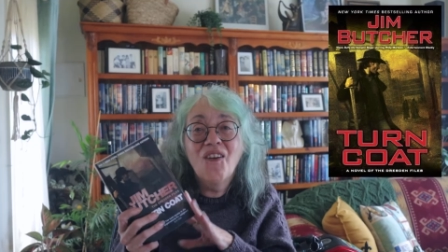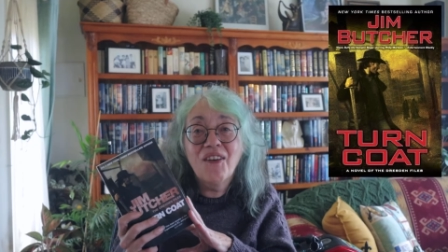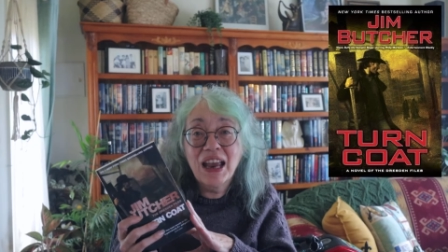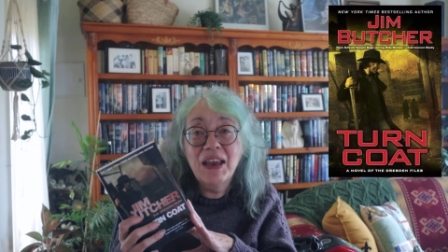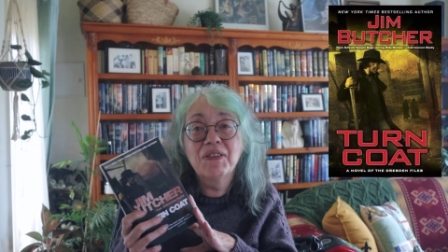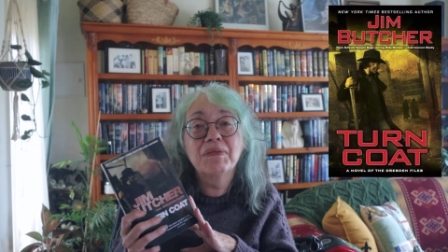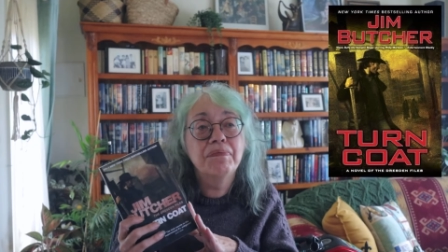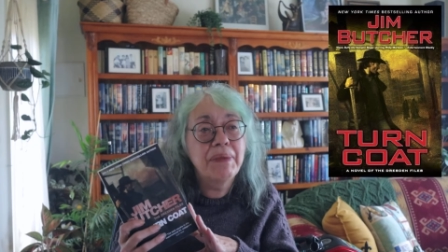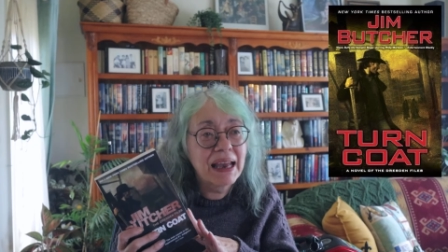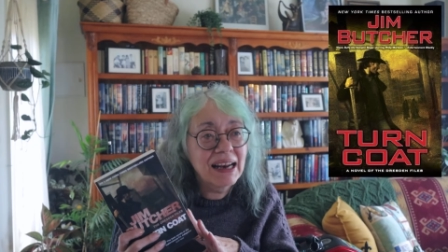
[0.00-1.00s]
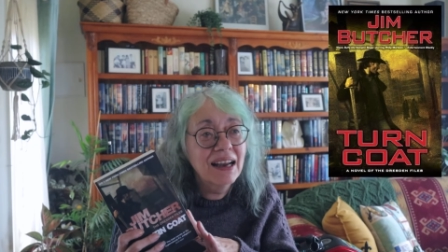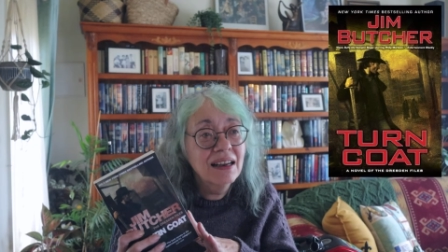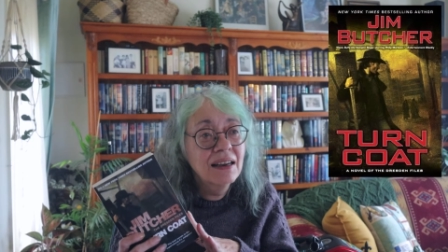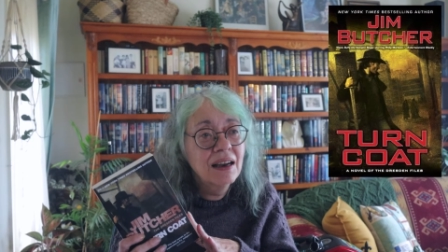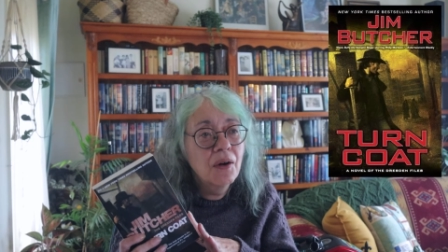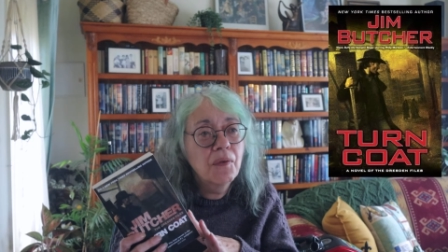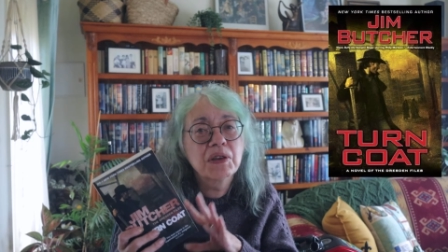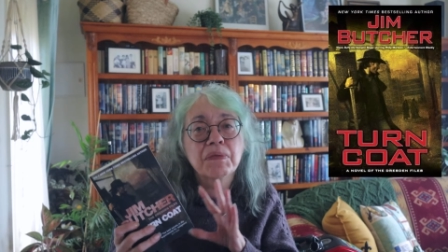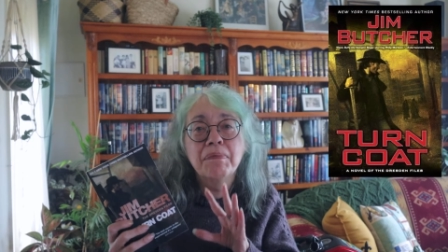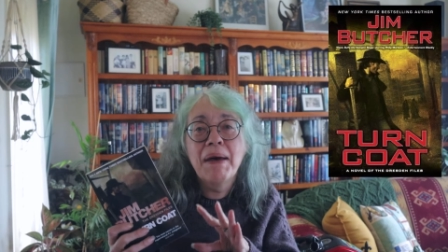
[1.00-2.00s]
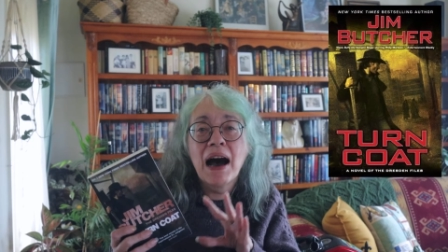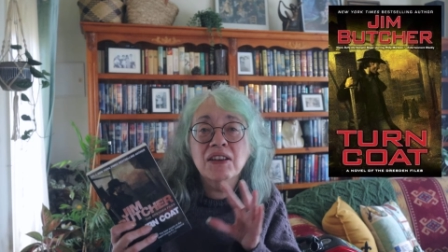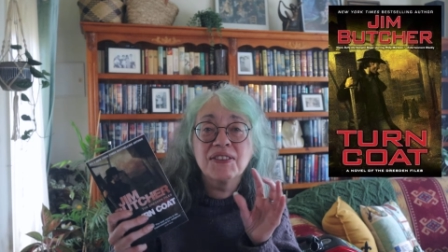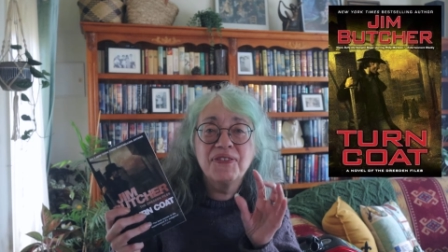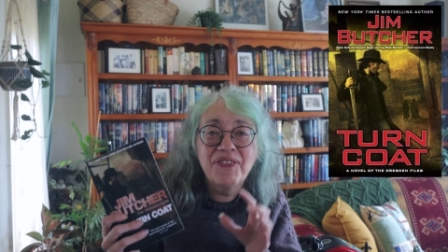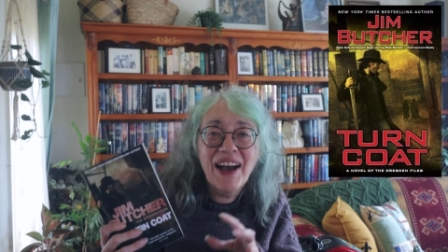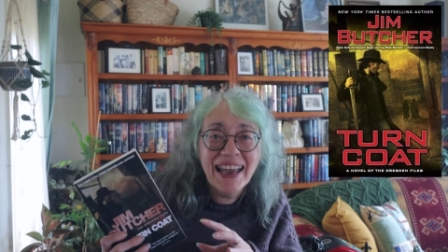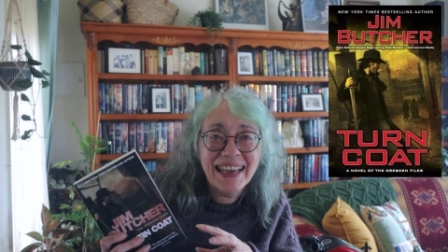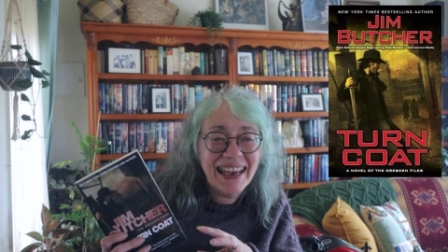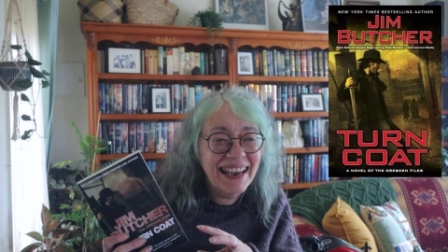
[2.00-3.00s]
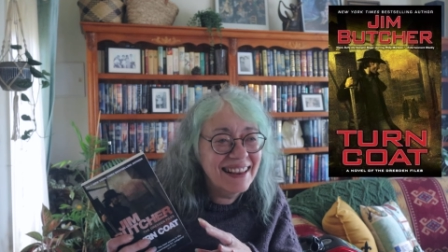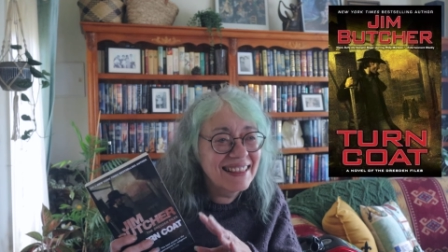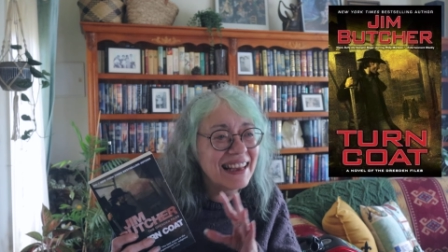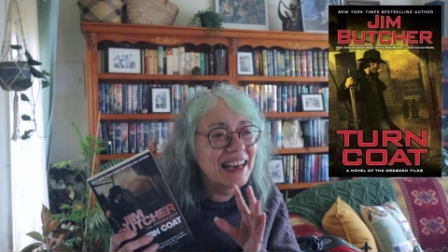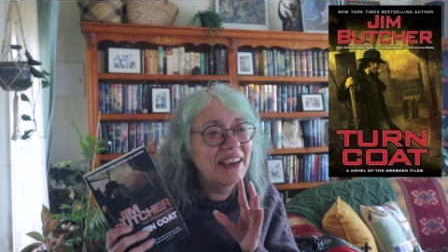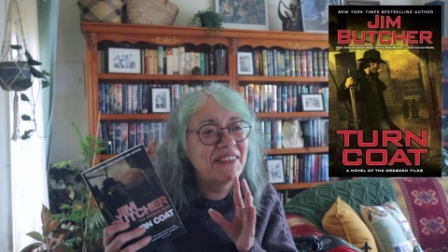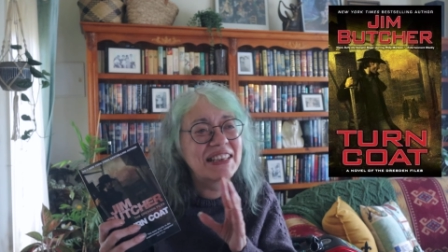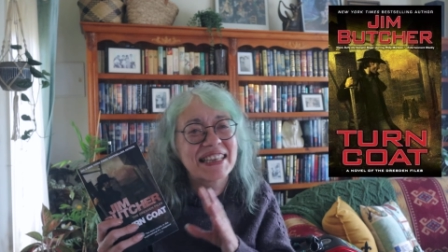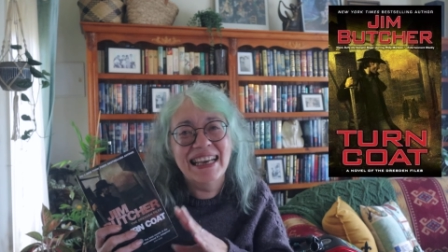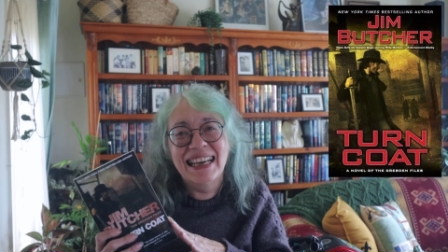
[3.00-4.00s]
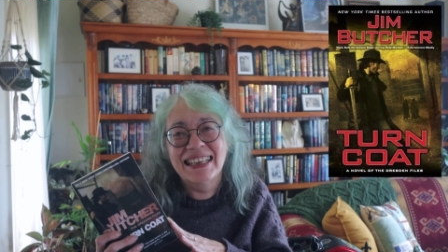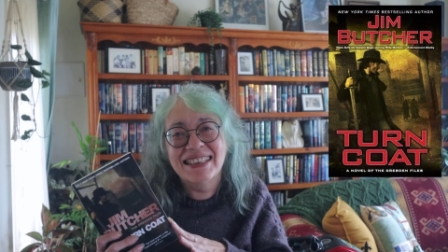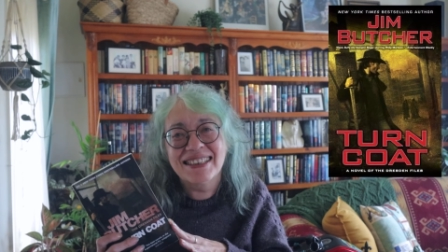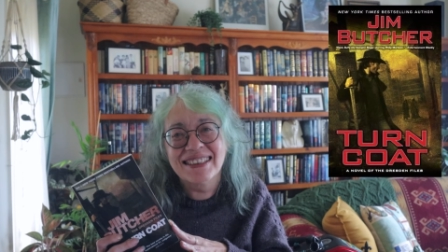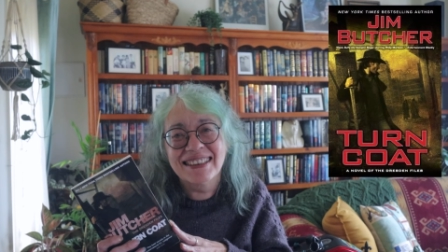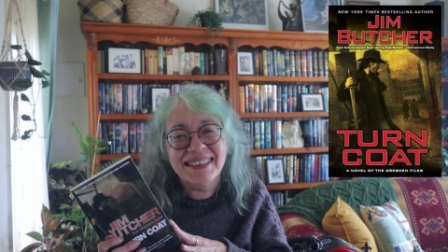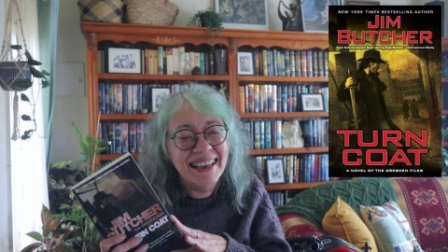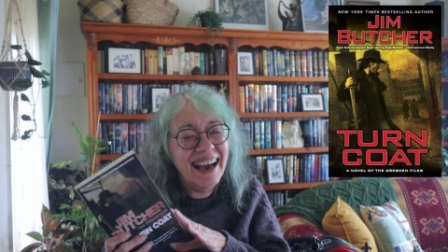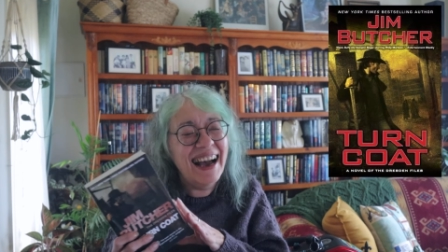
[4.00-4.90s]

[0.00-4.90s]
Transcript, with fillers: or even better, was Mouse faking that he was injured?